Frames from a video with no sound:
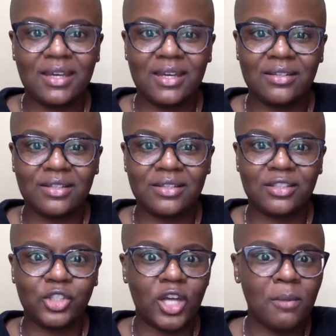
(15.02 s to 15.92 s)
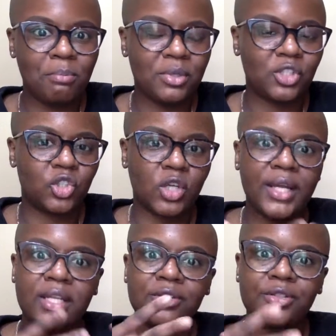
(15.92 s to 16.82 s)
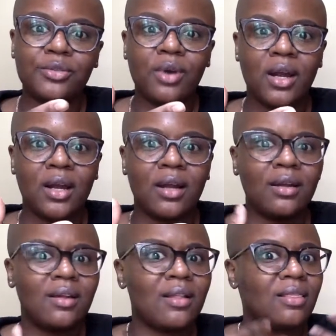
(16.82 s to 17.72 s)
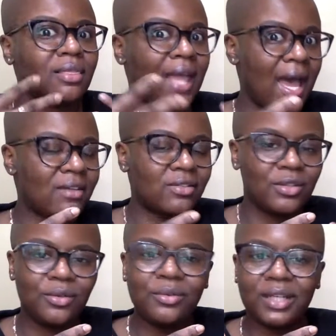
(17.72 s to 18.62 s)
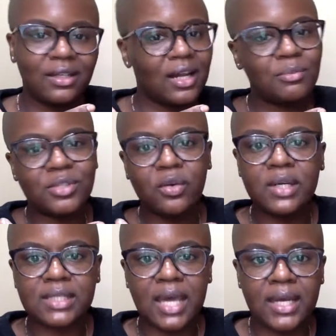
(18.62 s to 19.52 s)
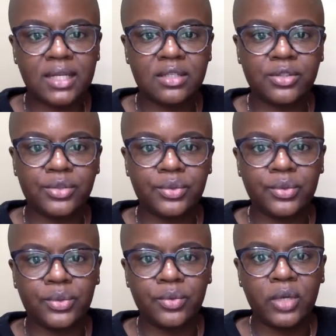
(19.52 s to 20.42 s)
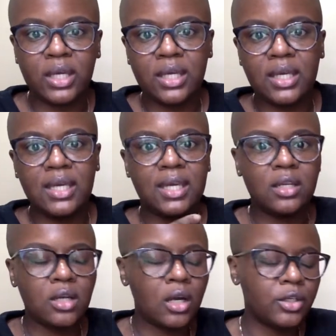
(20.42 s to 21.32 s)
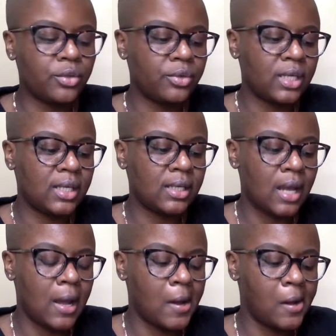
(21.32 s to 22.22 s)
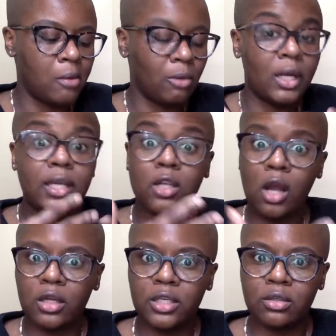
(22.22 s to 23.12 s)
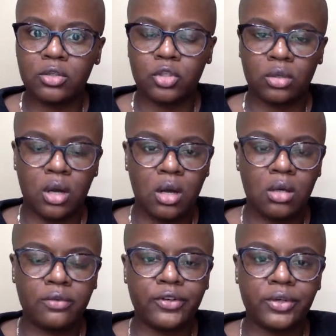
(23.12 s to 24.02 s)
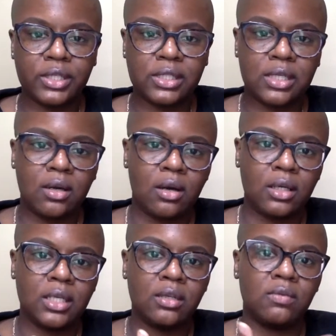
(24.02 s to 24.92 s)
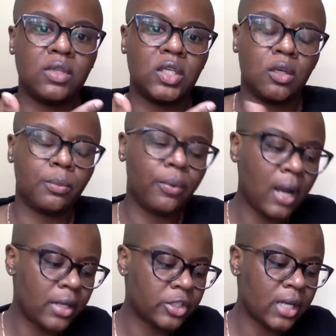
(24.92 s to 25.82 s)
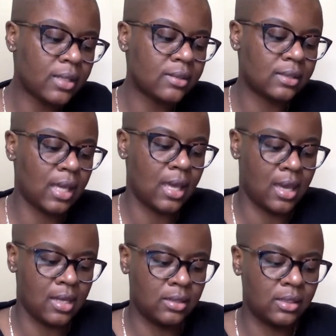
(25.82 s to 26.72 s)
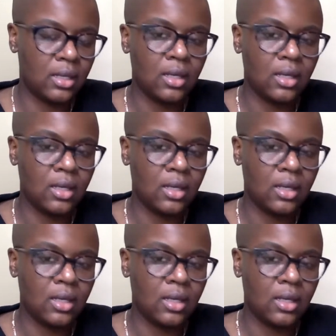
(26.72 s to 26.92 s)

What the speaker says: and just jump straight into our last unit. I'm so excited to end our unit or end our year strong, focusing on end of the year projects, and